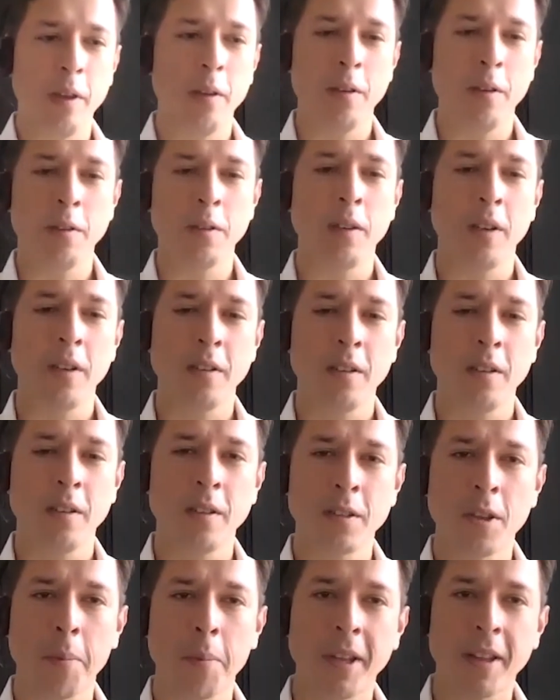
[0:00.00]
is
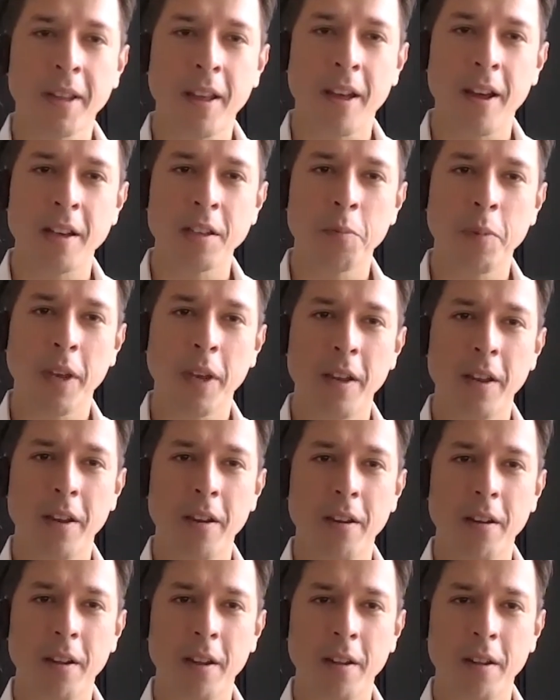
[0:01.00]
a topic that has
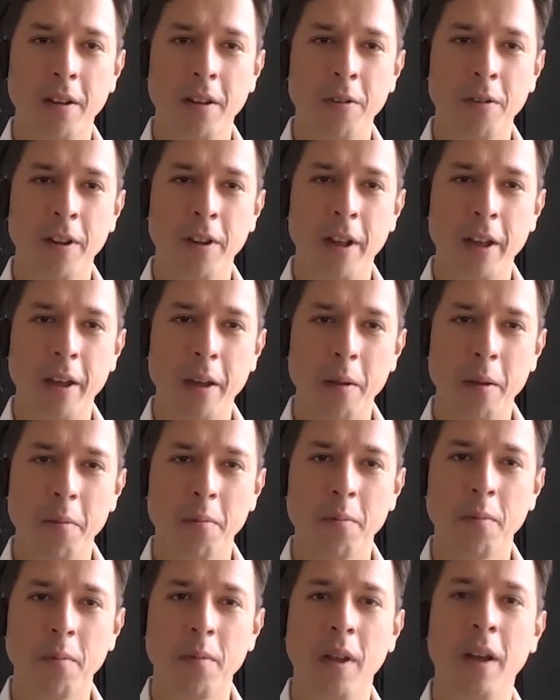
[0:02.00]
been on
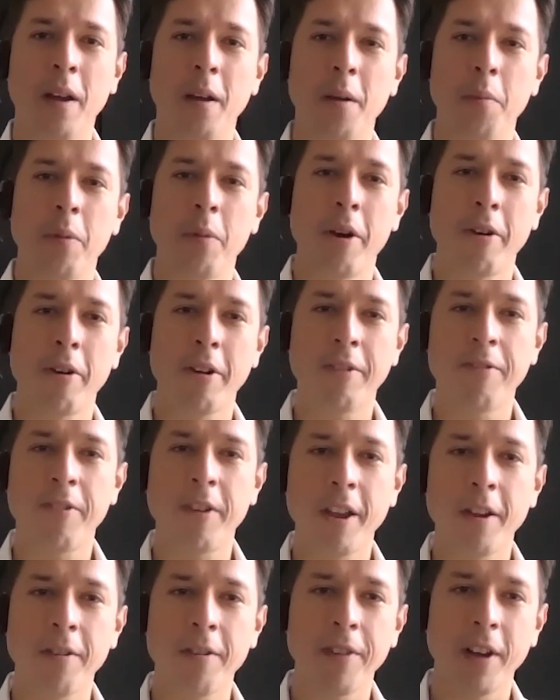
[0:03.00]
the
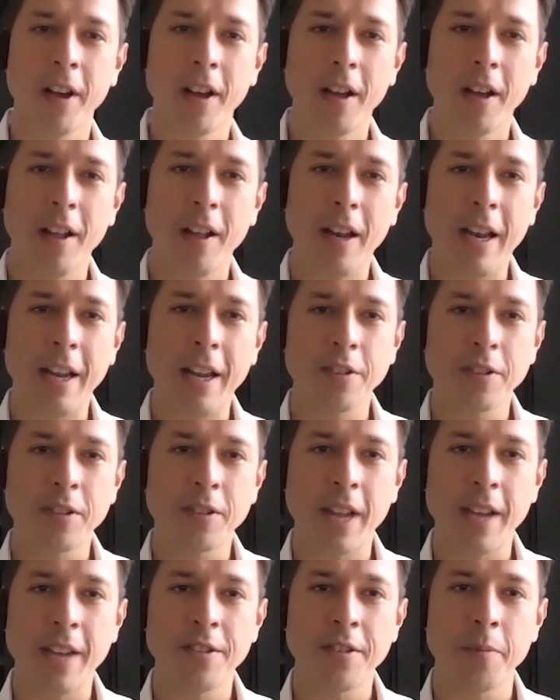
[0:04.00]
periphery of
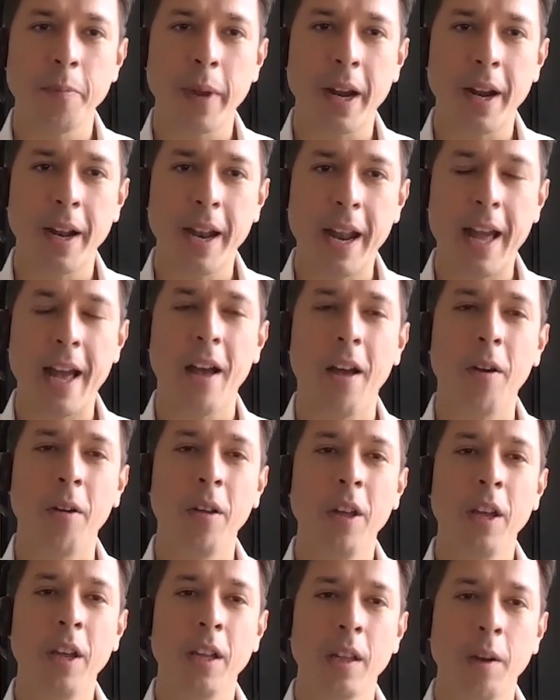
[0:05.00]
legislation, but now
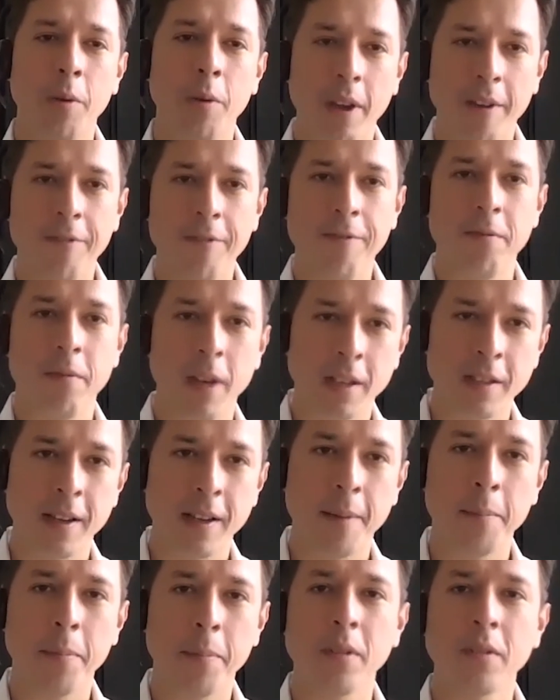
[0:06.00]
that we have
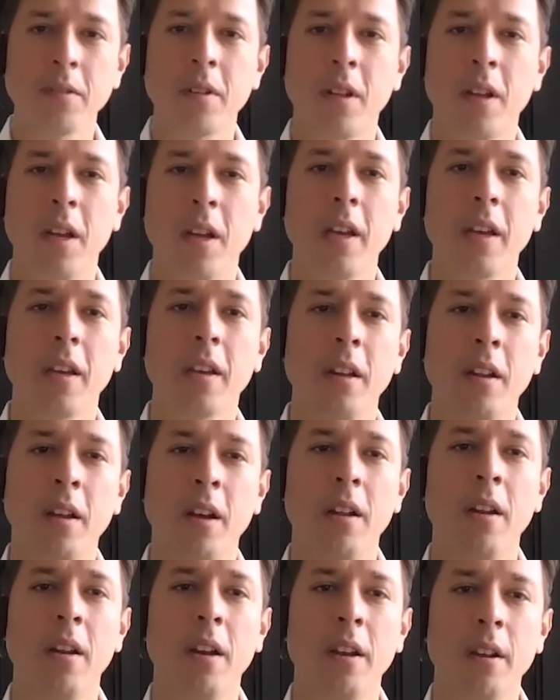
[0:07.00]
examples like
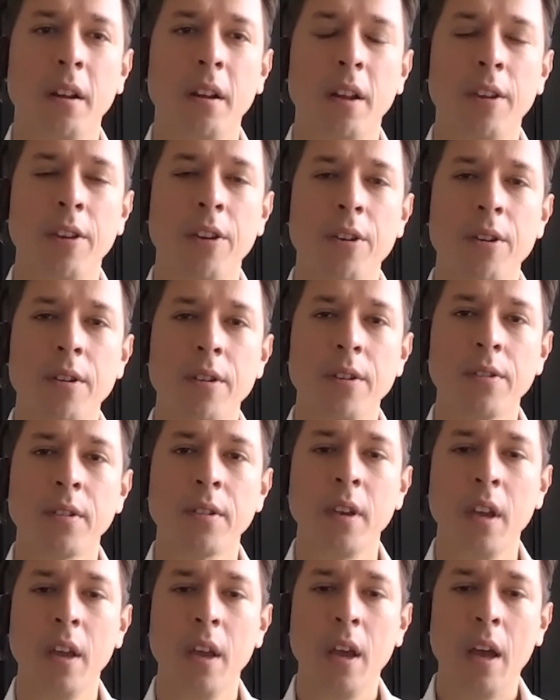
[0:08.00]
yours
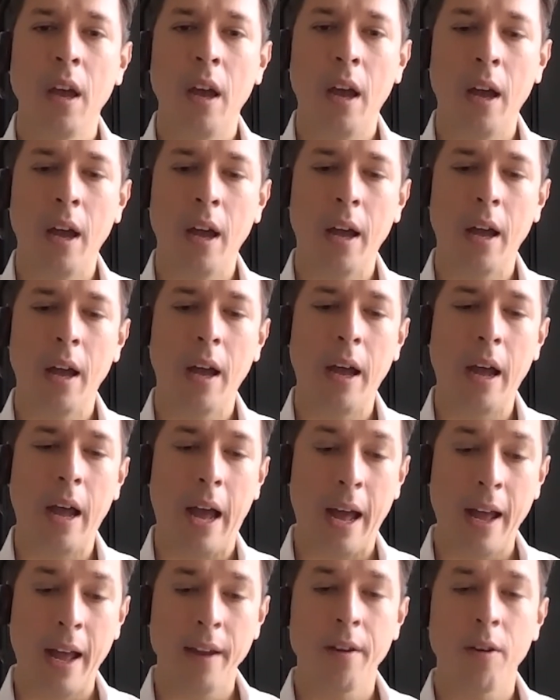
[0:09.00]

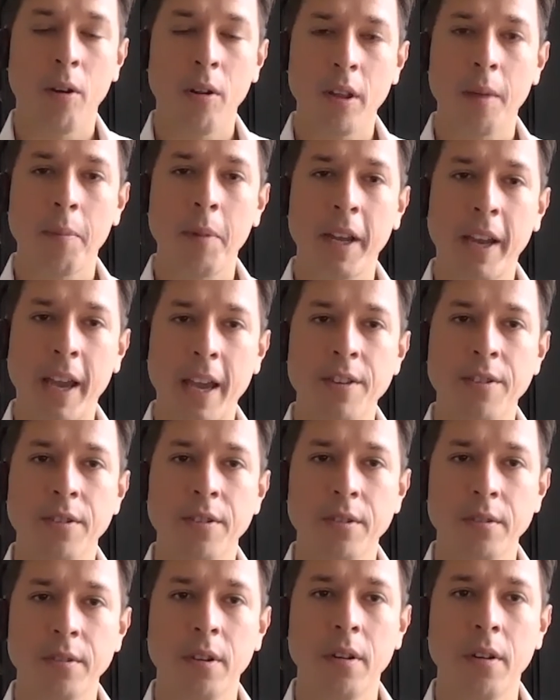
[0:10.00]
and all the
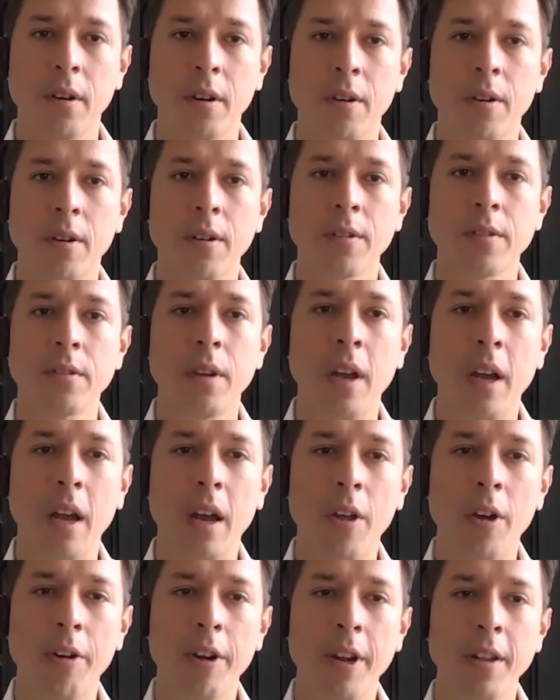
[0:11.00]
applications across
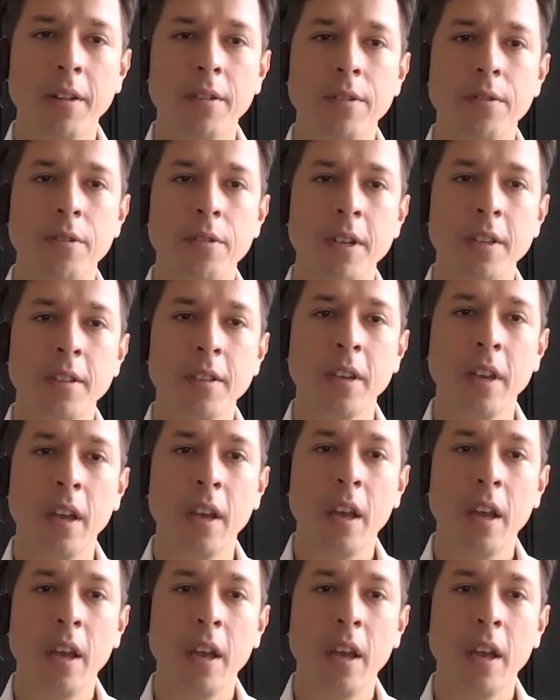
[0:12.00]
other industries,